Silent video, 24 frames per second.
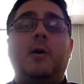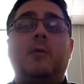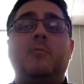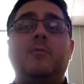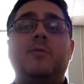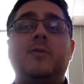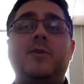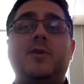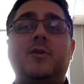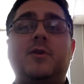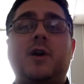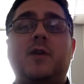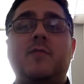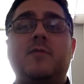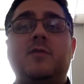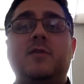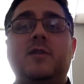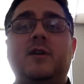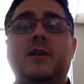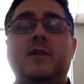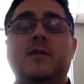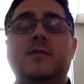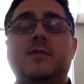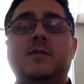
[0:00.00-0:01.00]
with your cover
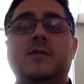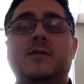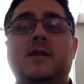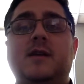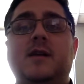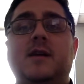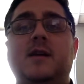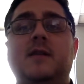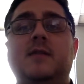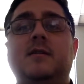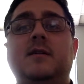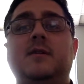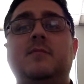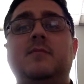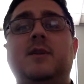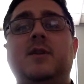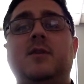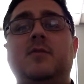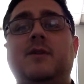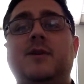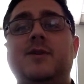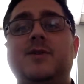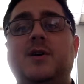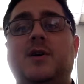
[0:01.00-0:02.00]
letters and in
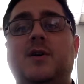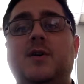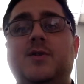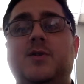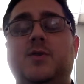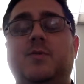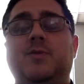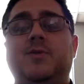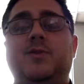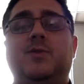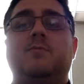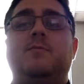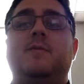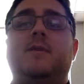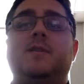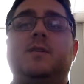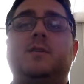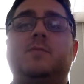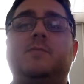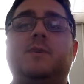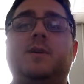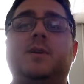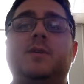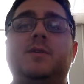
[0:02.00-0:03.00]
many ways also with your
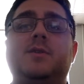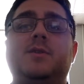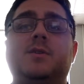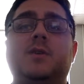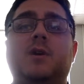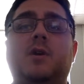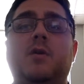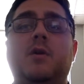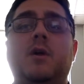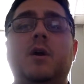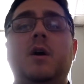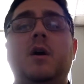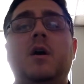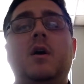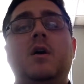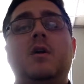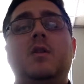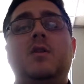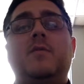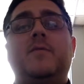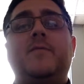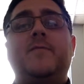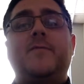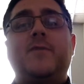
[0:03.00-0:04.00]
resumes. So
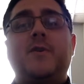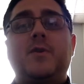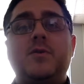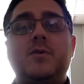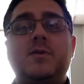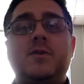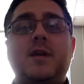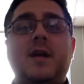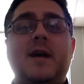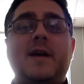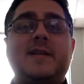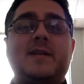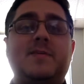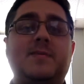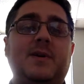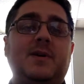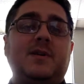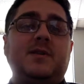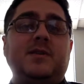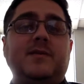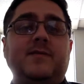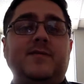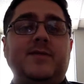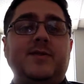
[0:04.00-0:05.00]
the first
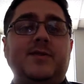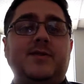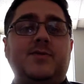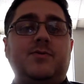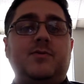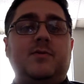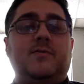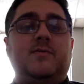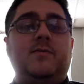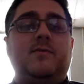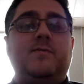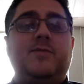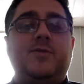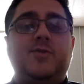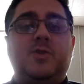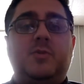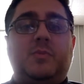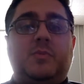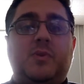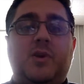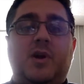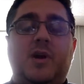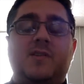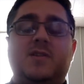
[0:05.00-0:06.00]
aspect of this sort of
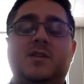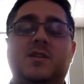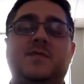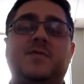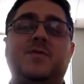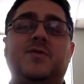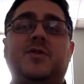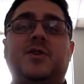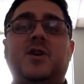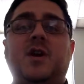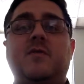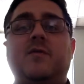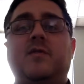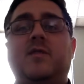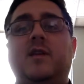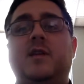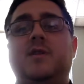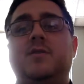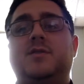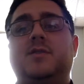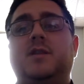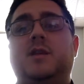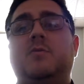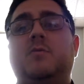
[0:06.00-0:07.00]
revision process for the cover
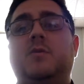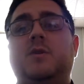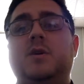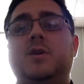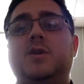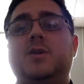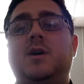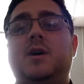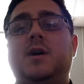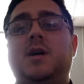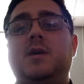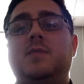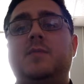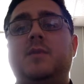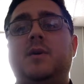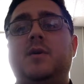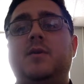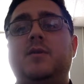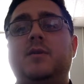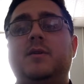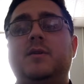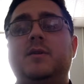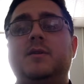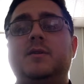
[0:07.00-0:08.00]
letters that I want to talk about
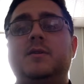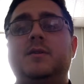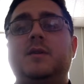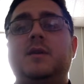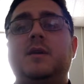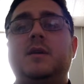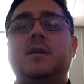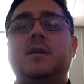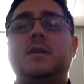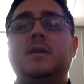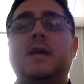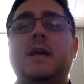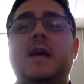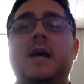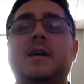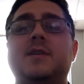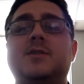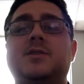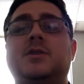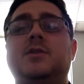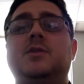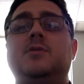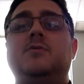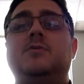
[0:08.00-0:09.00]
is to
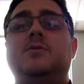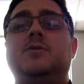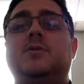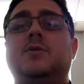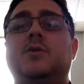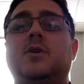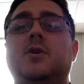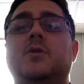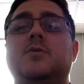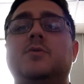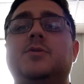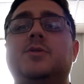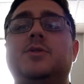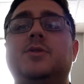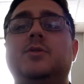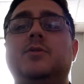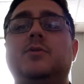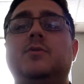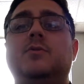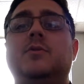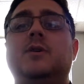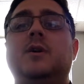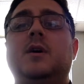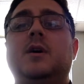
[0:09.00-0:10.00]
ask you to go
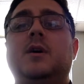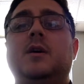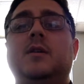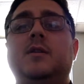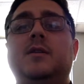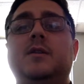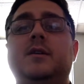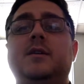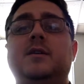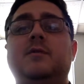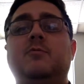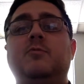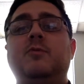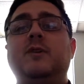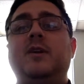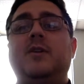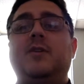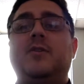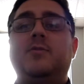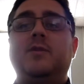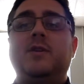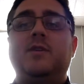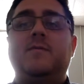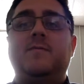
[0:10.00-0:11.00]
to the week
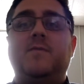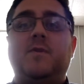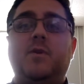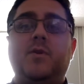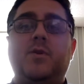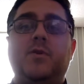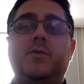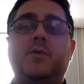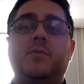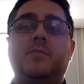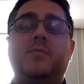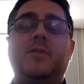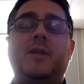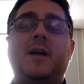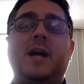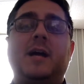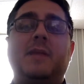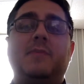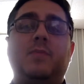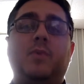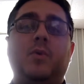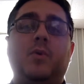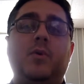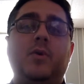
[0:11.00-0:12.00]
3 folder in
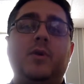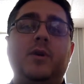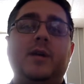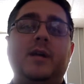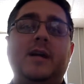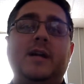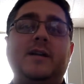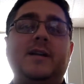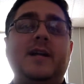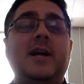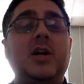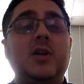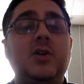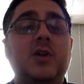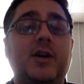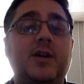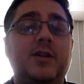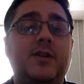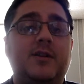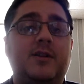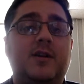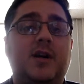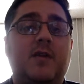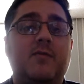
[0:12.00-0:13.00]
Blackboard and take a look
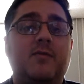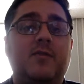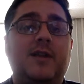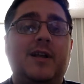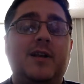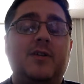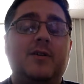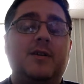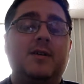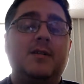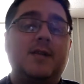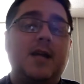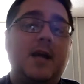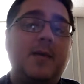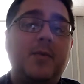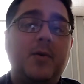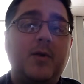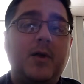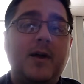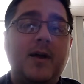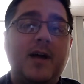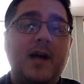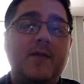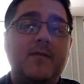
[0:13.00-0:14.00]
at the cover letter
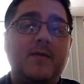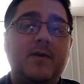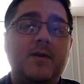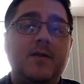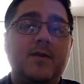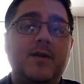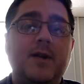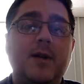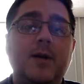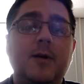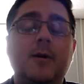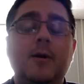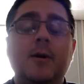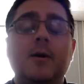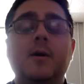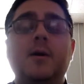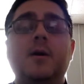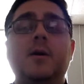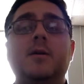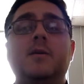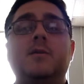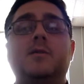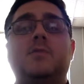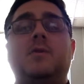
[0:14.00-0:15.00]
example I have on there.
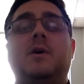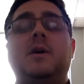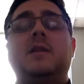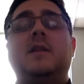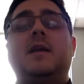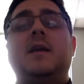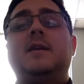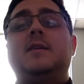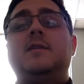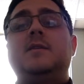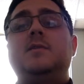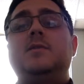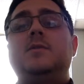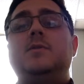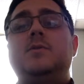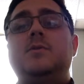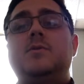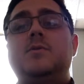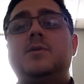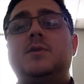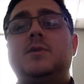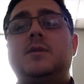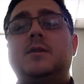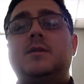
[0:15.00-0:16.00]
So I like to
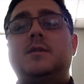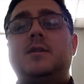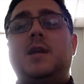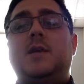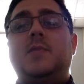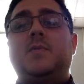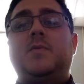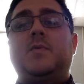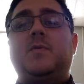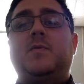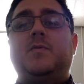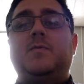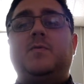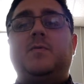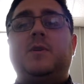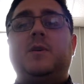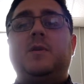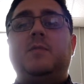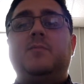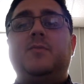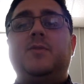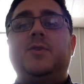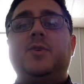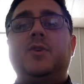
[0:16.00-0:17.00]
use an example
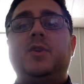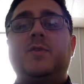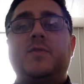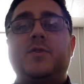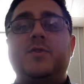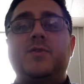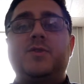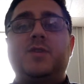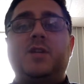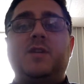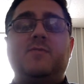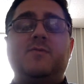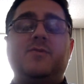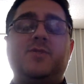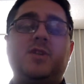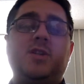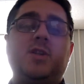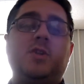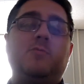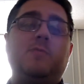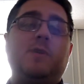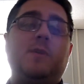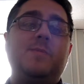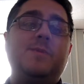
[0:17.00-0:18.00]
from the University of
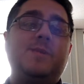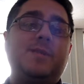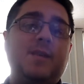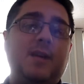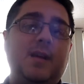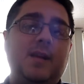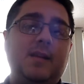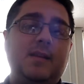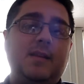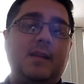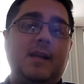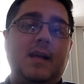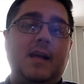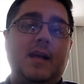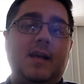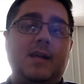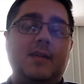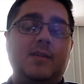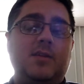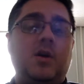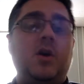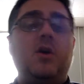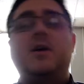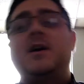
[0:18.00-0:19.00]
Virginia website that
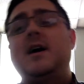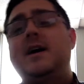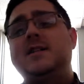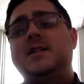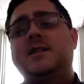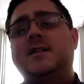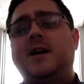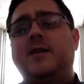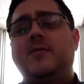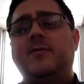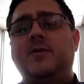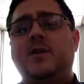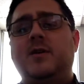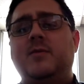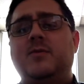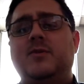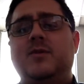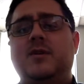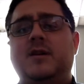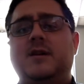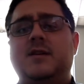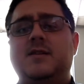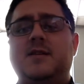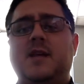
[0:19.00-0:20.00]
has all kinds of cover
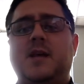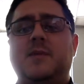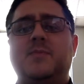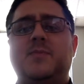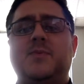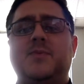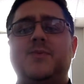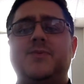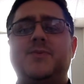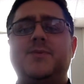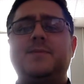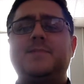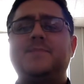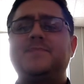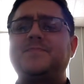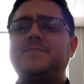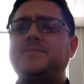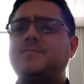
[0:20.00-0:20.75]
letter examples